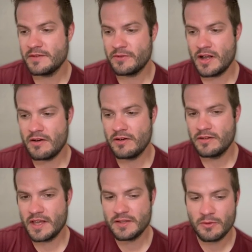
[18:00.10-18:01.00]
it for now.
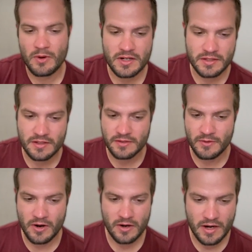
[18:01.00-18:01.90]
Thanks for watching this
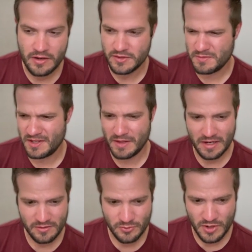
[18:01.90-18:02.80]
far. I know it's been
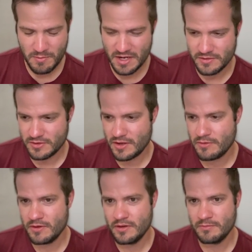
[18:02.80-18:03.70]
like 20 minutes or
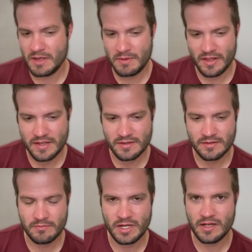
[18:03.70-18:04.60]
so, maybe
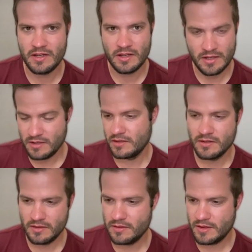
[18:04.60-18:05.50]
less, but
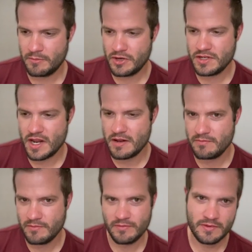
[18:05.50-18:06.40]
appreciate it.
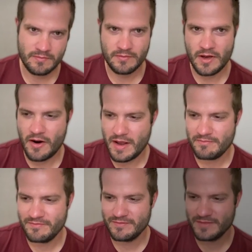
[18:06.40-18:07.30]
All right,
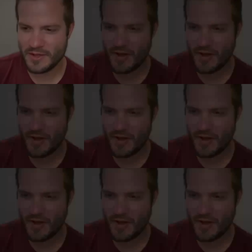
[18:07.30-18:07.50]
so